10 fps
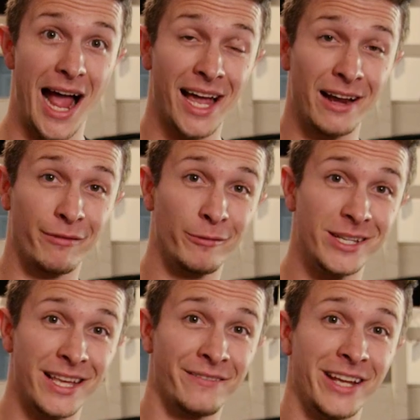I got a free
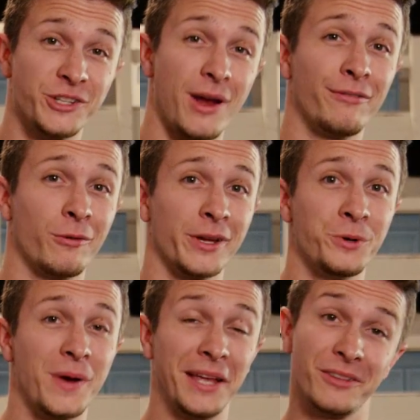7-day trial for
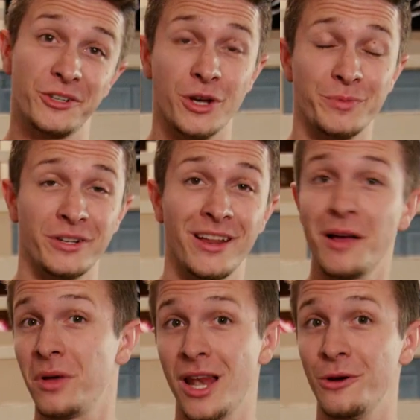you in the description
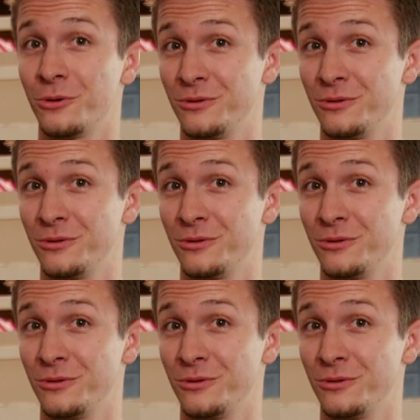below.